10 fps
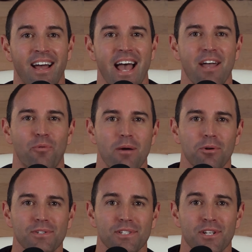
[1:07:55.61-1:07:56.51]
Hey,
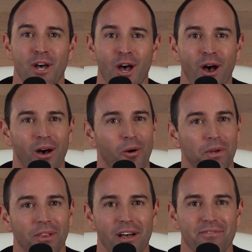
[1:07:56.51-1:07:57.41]
Rebels,
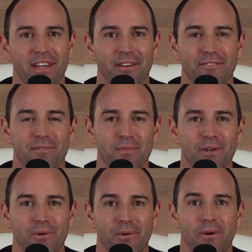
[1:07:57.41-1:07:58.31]
we'd love to hear from
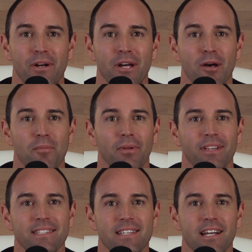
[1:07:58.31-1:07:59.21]
you.
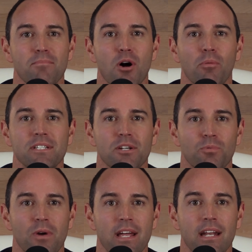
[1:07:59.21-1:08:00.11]
Please take a moment to
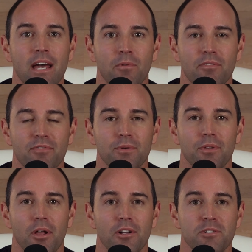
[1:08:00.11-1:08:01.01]
rate and review the
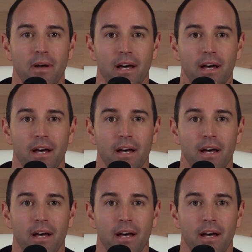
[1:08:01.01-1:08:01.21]
Launch